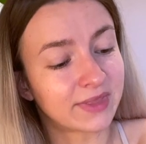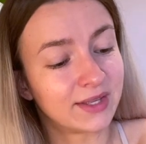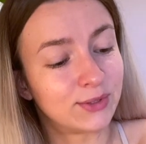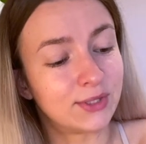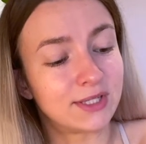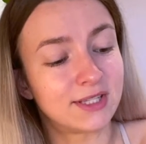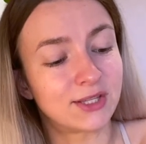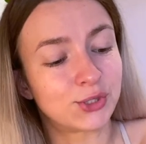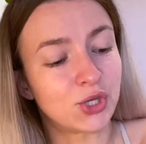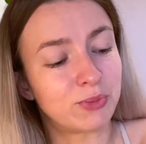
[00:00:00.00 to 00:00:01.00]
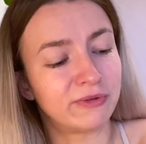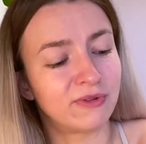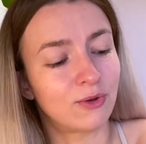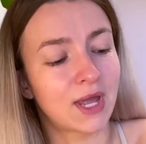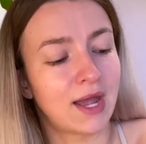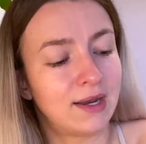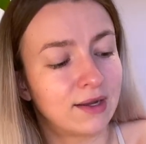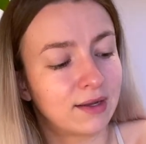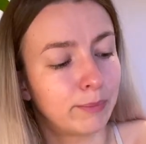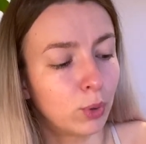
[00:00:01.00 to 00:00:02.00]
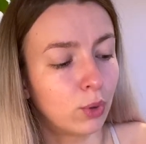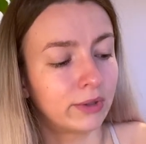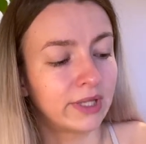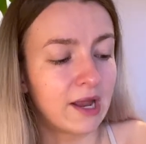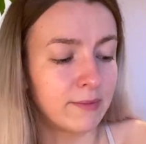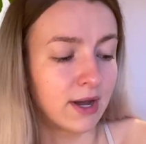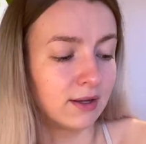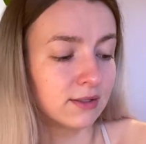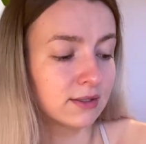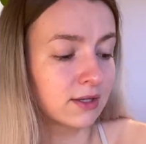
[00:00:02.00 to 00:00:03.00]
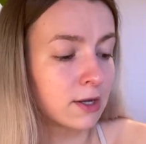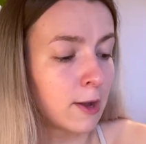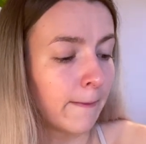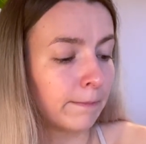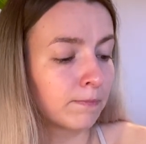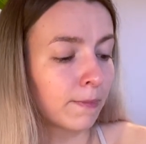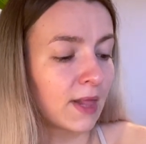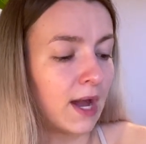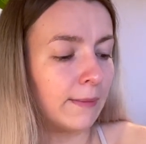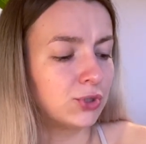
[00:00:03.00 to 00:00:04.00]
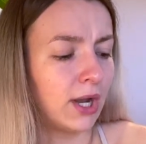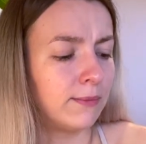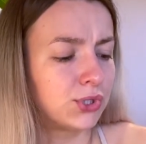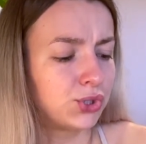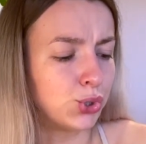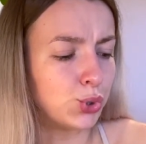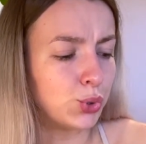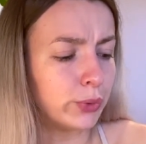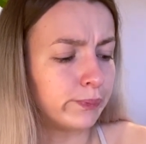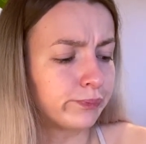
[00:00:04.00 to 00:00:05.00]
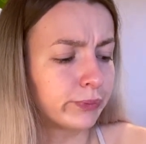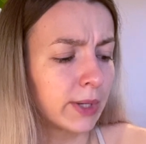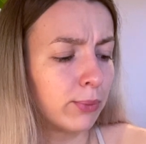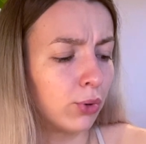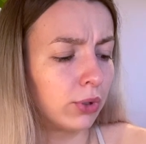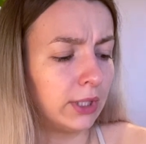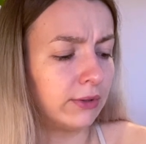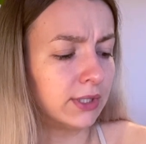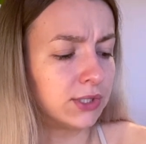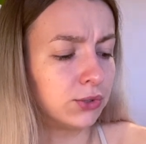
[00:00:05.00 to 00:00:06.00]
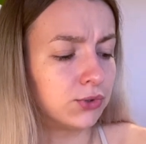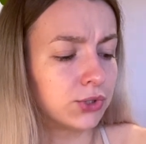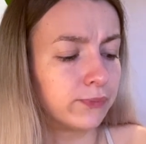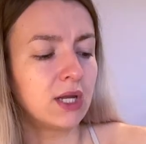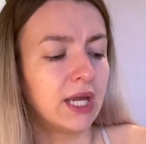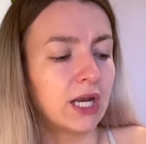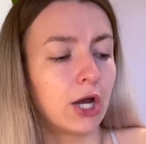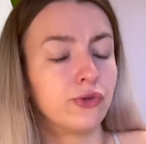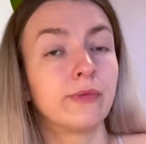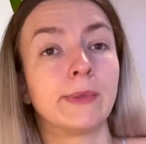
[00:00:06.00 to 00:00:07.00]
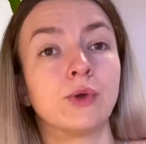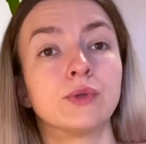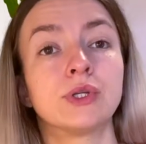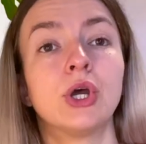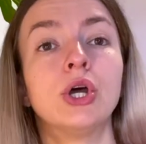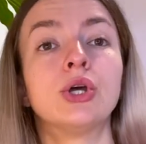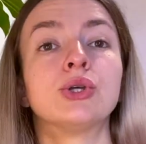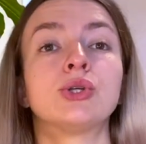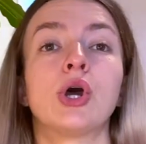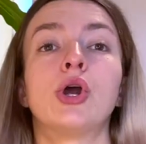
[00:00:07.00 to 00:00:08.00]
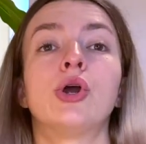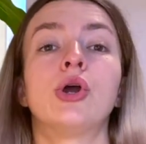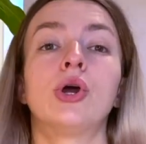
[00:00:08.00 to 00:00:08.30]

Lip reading: So this is the Super Volcanic Pore Clay Mask times two. Pore clearing solution in 100 mils. So